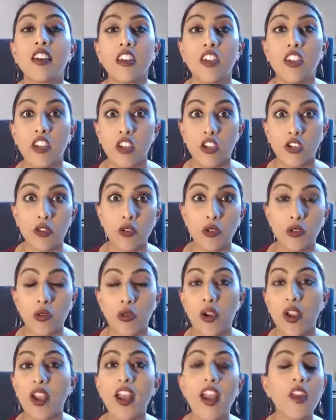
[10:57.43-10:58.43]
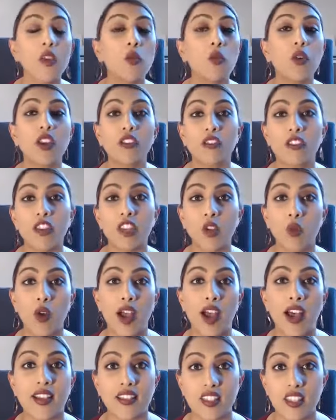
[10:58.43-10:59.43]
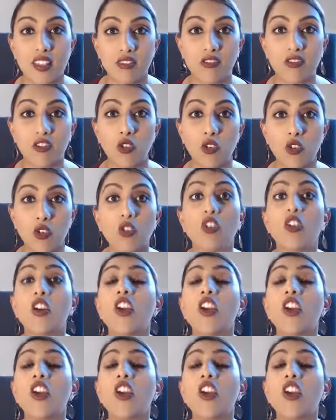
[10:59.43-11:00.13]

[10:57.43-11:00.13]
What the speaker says: you and whatever you are asking for,